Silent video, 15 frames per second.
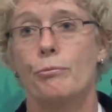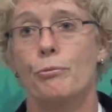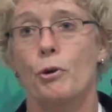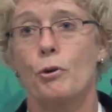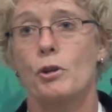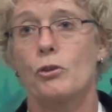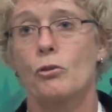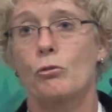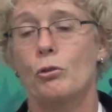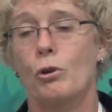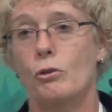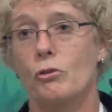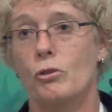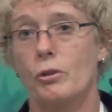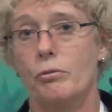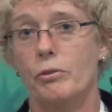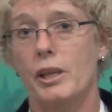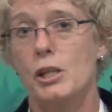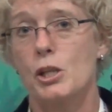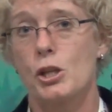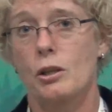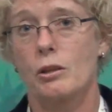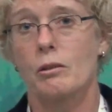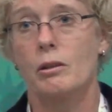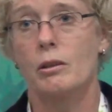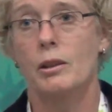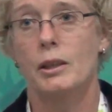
forest conservation